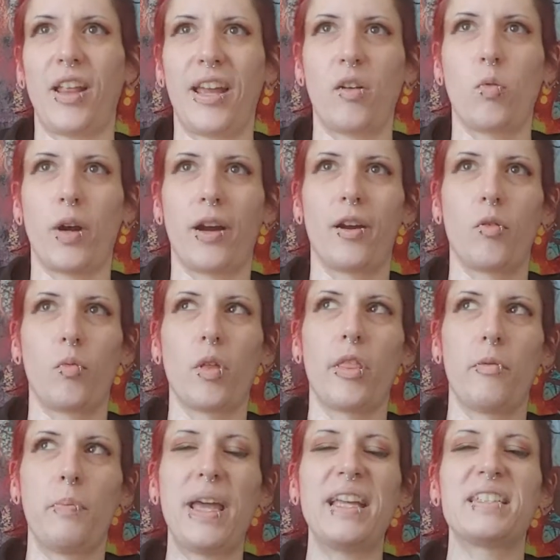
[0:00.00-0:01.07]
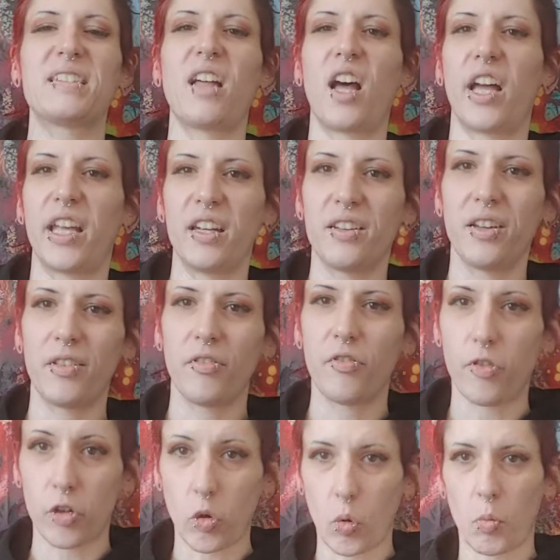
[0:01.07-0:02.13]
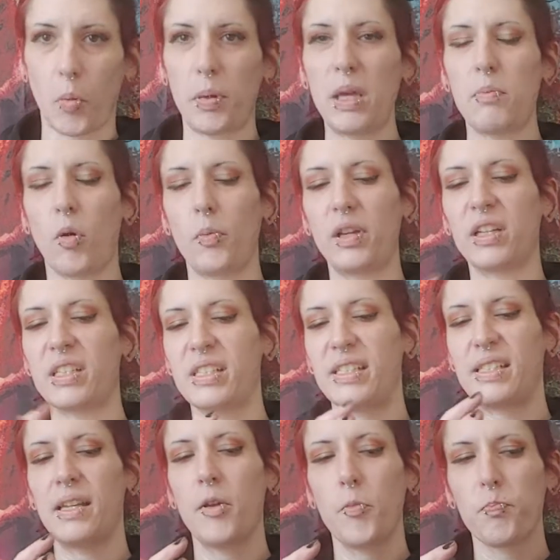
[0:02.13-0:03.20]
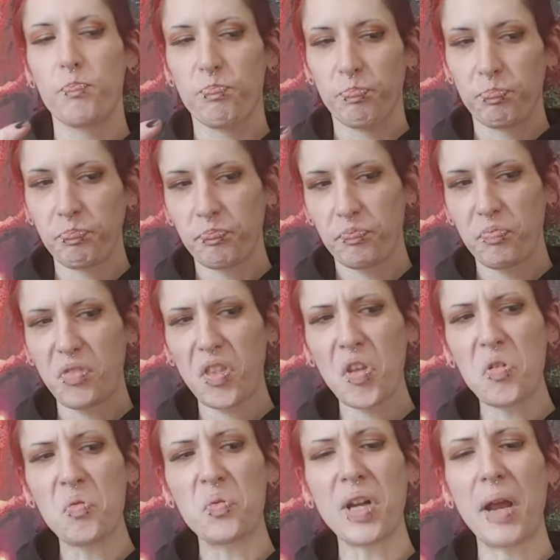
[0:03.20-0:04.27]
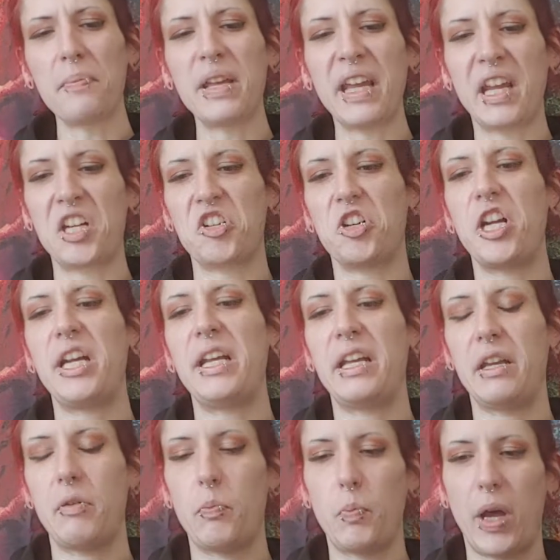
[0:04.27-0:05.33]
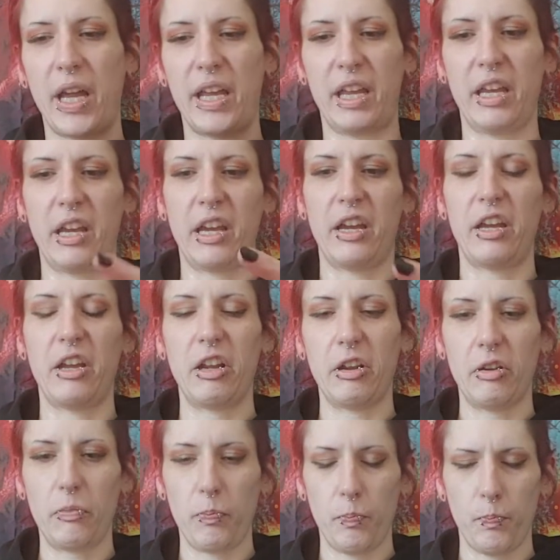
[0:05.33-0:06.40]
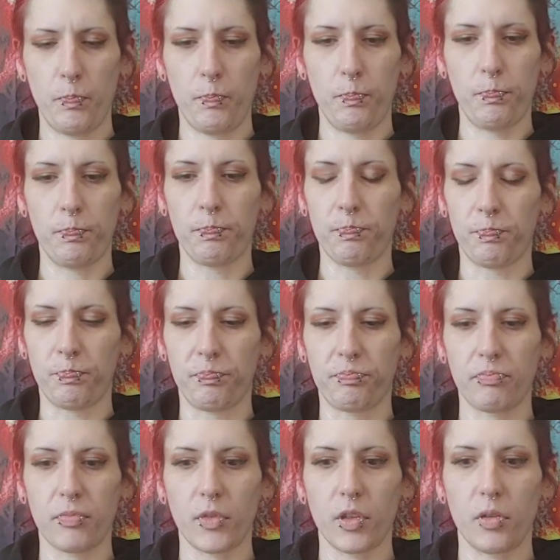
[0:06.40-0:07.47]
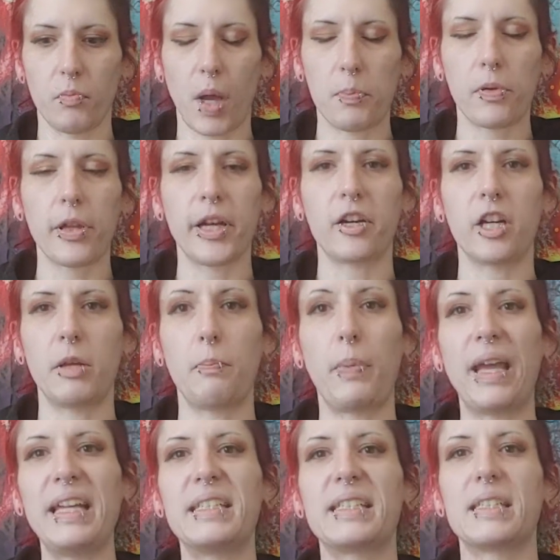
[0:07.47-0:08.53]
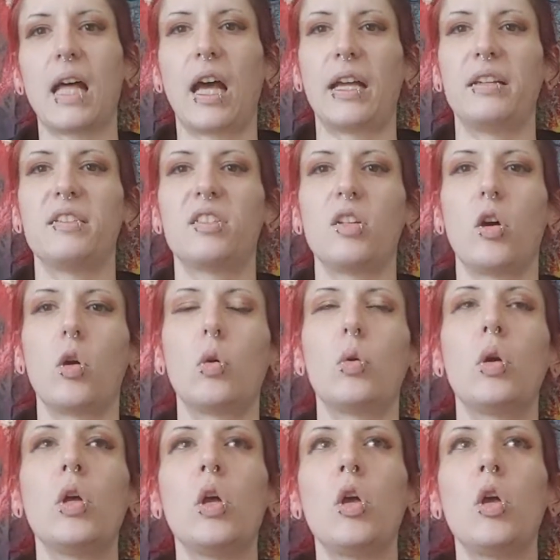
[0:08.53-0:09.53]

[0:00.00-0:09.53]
like where the baseline for normal people, because when I began draining my my polarity baseline, so